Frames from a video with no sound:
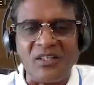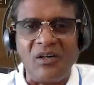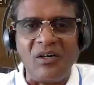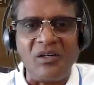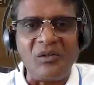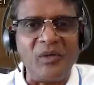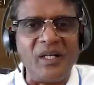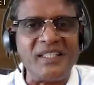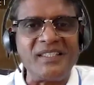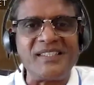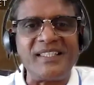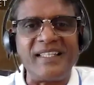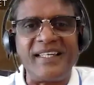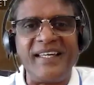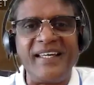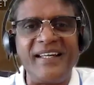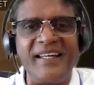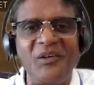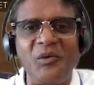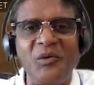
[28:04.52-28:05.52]
lot once
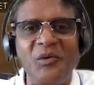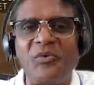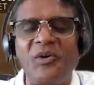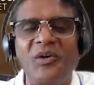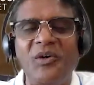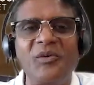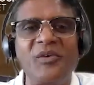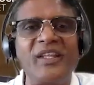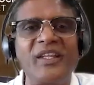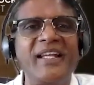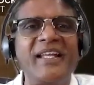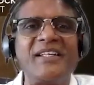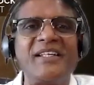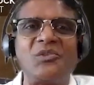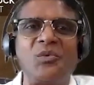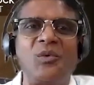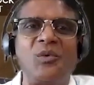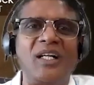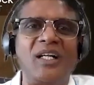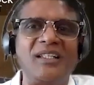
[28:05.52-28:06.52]
again. Look forward to the
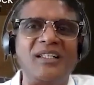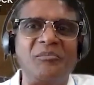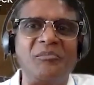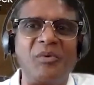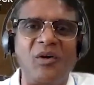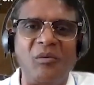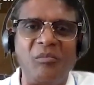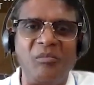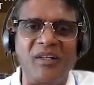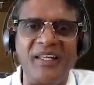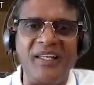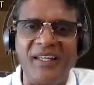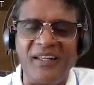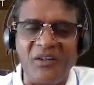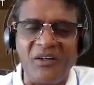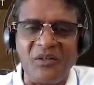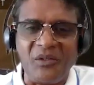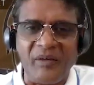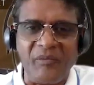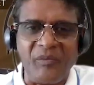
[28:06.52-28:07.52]
next one. Probably,
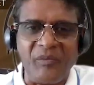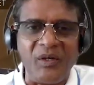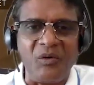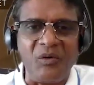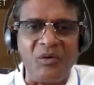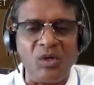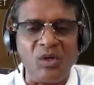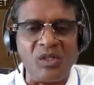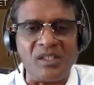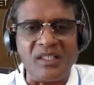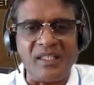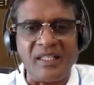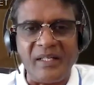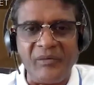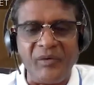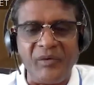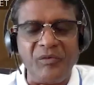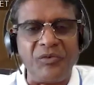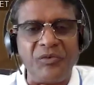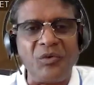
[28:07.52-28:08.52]
every quarter,
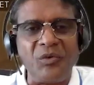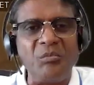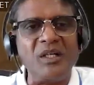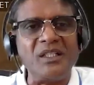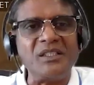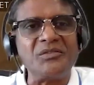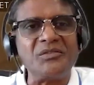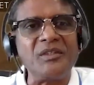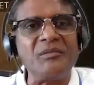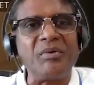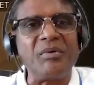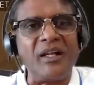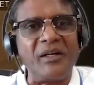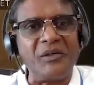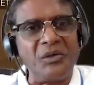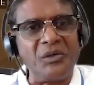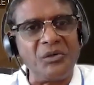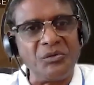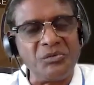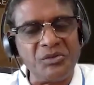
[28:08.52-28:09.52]
every 4 months, we
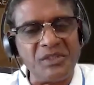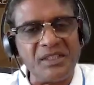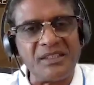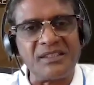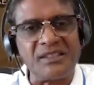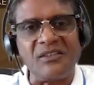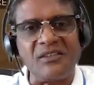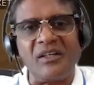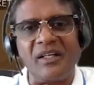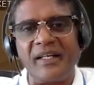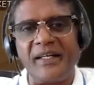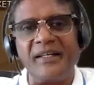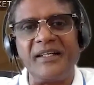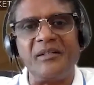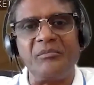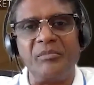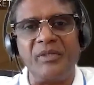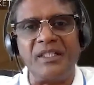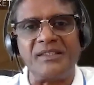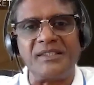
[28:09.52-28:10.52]
plan to do this on a
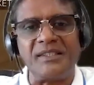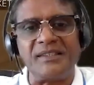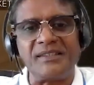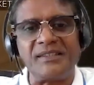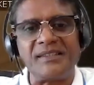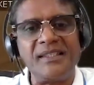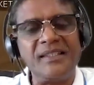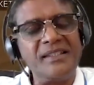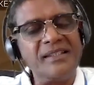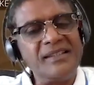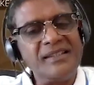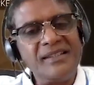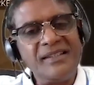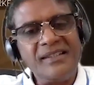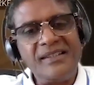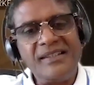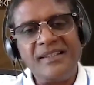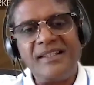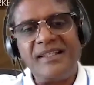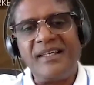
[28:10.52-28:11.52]
regular basis.
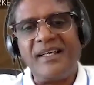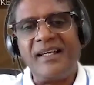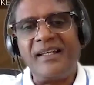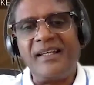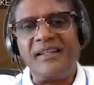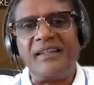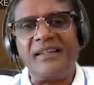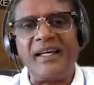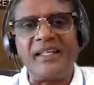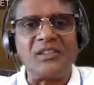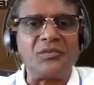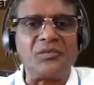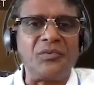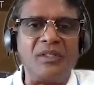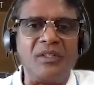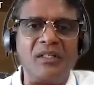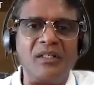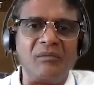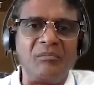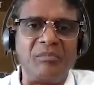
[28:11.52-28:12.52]
And thanks
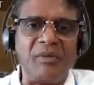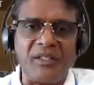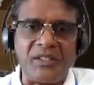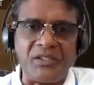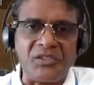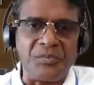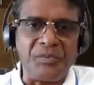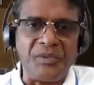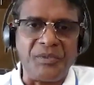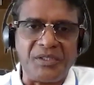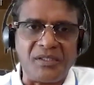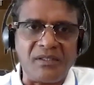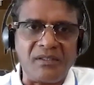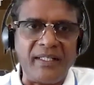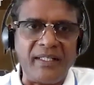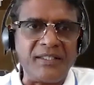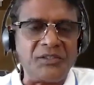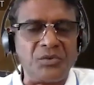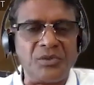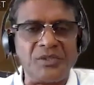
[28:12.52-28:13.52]
for participation.
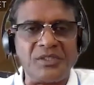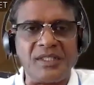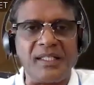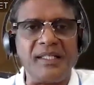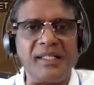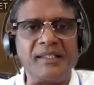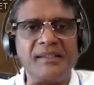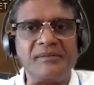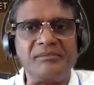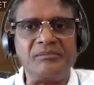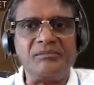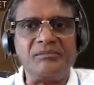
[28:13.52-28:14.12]
Thanks once again.